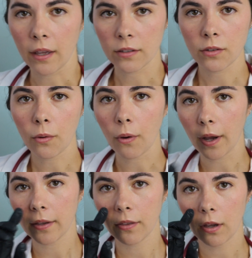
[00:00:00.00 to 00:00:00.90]
Yeah,
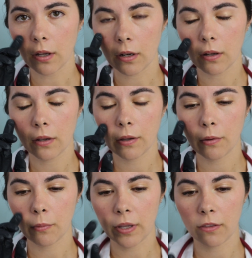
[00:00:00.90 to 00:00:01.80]
so I thought
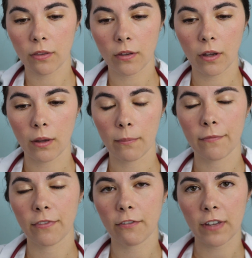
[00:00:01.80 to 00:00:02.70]
with
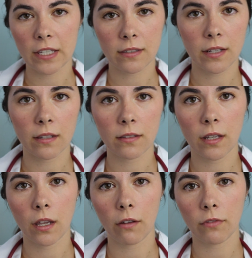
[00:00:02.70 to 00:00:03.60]
face
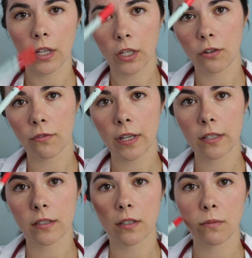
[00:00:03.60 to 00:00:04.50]
testing, I feel like your
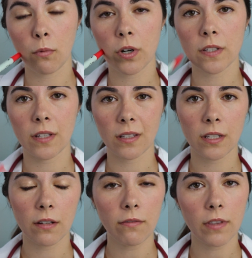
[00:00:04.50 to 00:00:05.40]
face is more
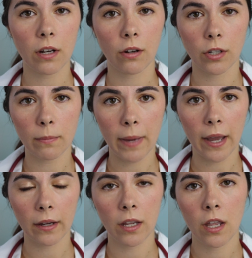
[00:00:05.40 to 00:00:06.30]
sensitive than on your
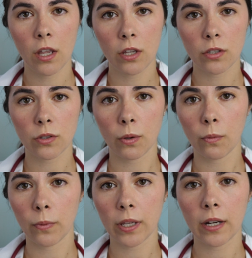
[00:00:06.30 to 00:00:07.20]
back, so
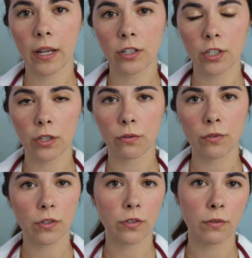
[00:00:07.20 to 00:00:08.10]
we can actually
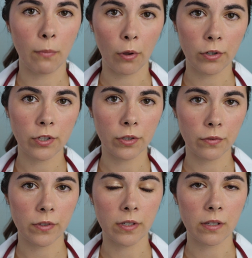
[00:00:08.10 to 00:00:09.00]
use smaller
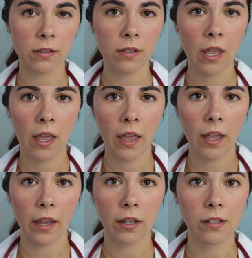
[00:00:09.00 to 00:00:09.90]
doses
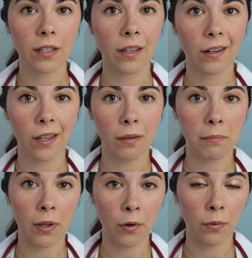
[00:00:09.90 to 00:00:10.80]
and get a
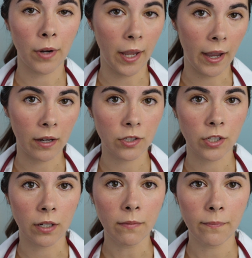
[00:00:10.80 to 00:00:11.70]
better
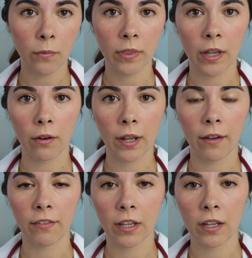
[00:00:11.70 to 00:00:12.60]
reaction without
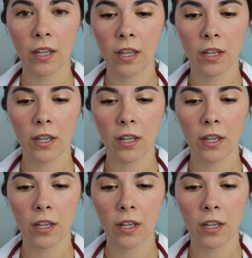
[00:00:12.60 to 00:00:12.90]
having